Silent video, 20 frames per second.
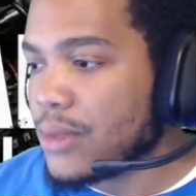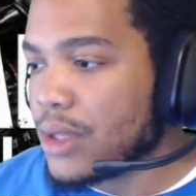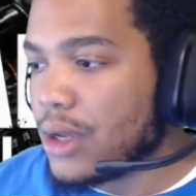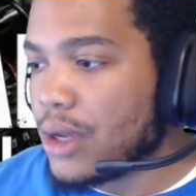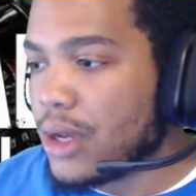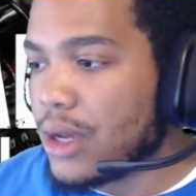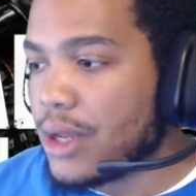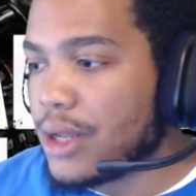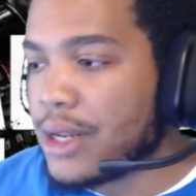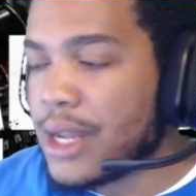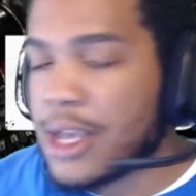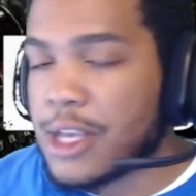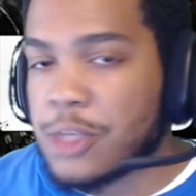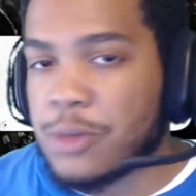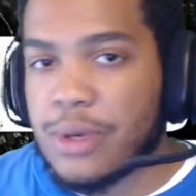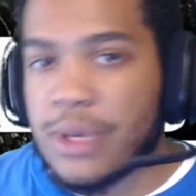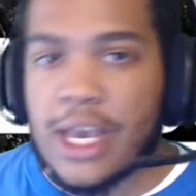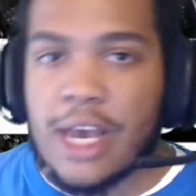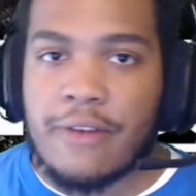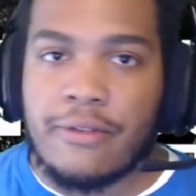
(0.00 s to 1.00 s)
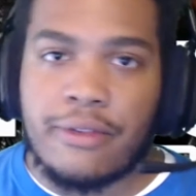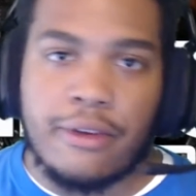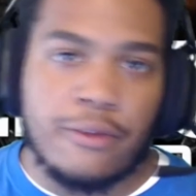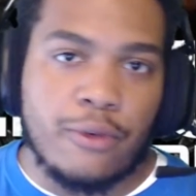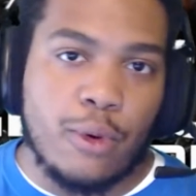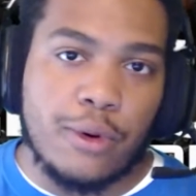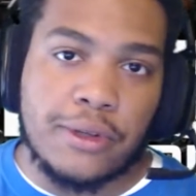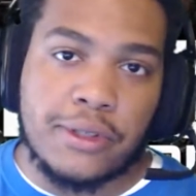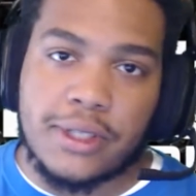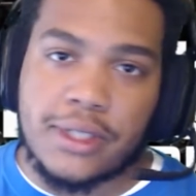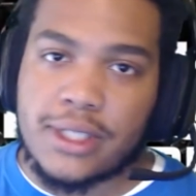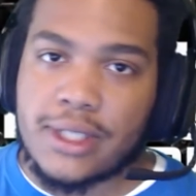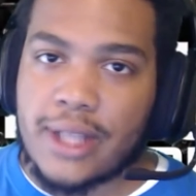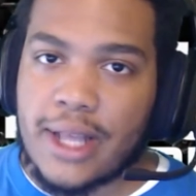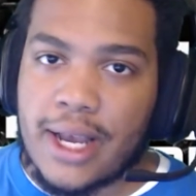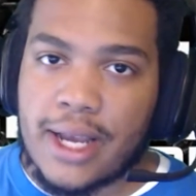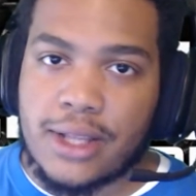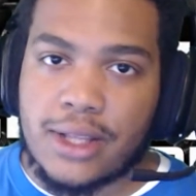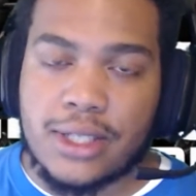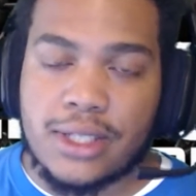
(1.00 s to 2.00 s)
Next, we have, of course, the
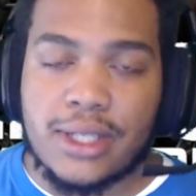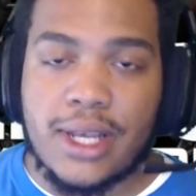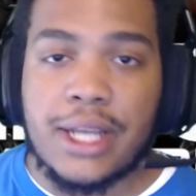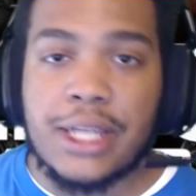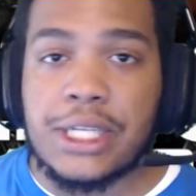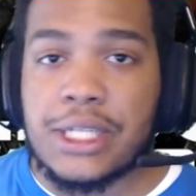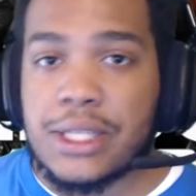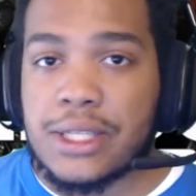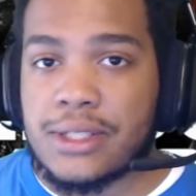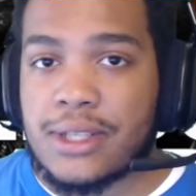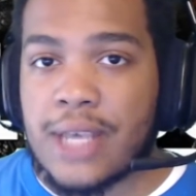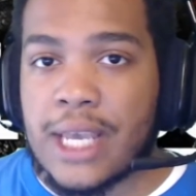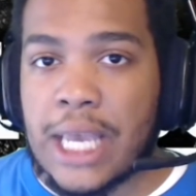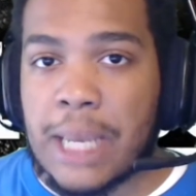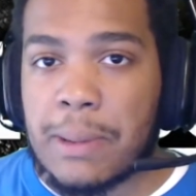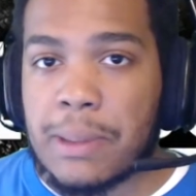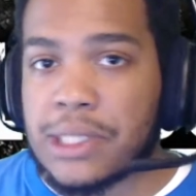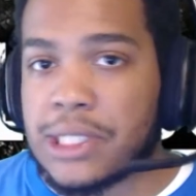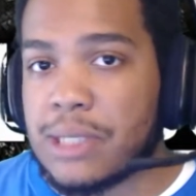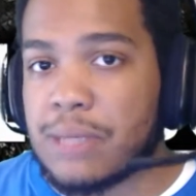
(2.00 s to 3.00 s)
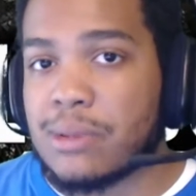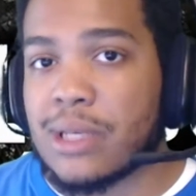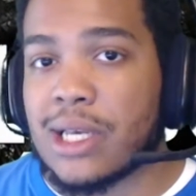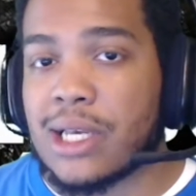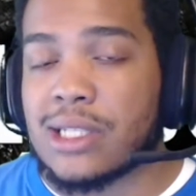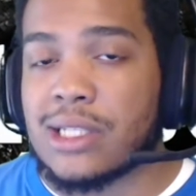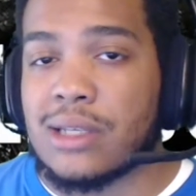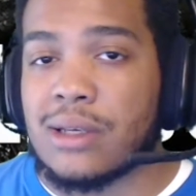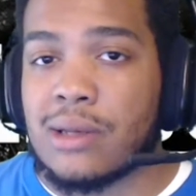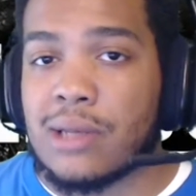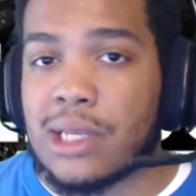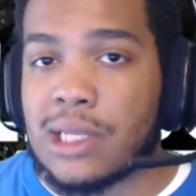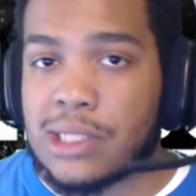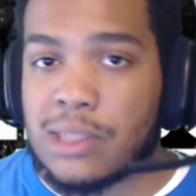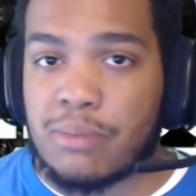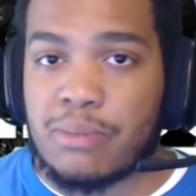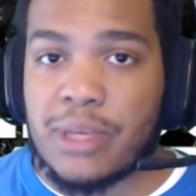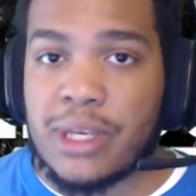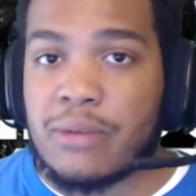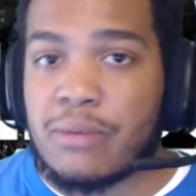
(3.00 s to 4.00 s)
slide. The slide's in this game, and it seems like it's a
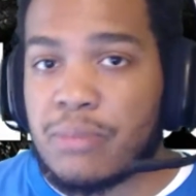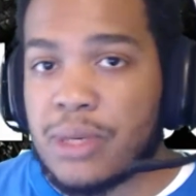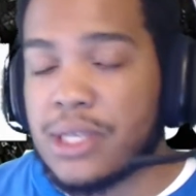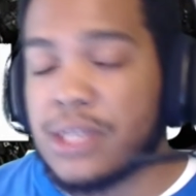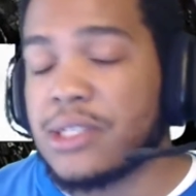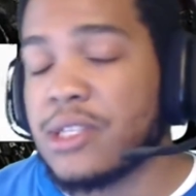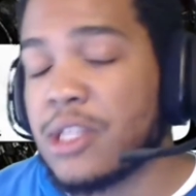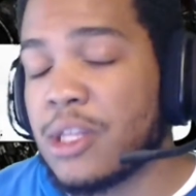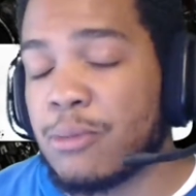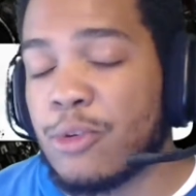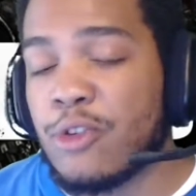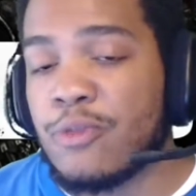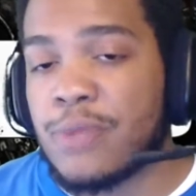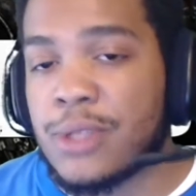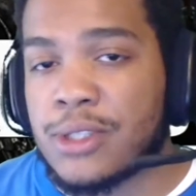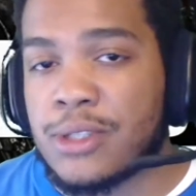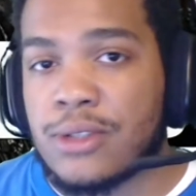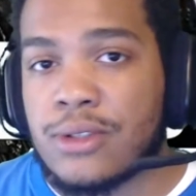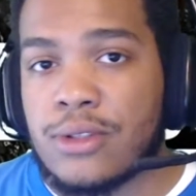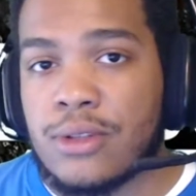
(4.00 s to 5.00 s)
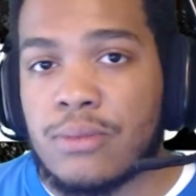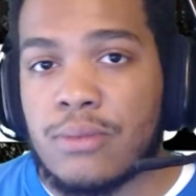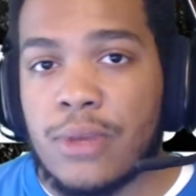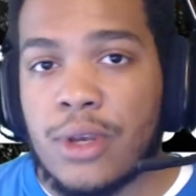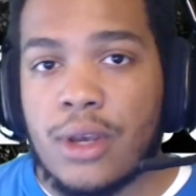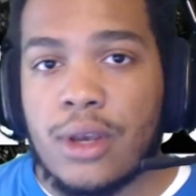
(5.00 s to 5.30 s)
big piece of the movement system.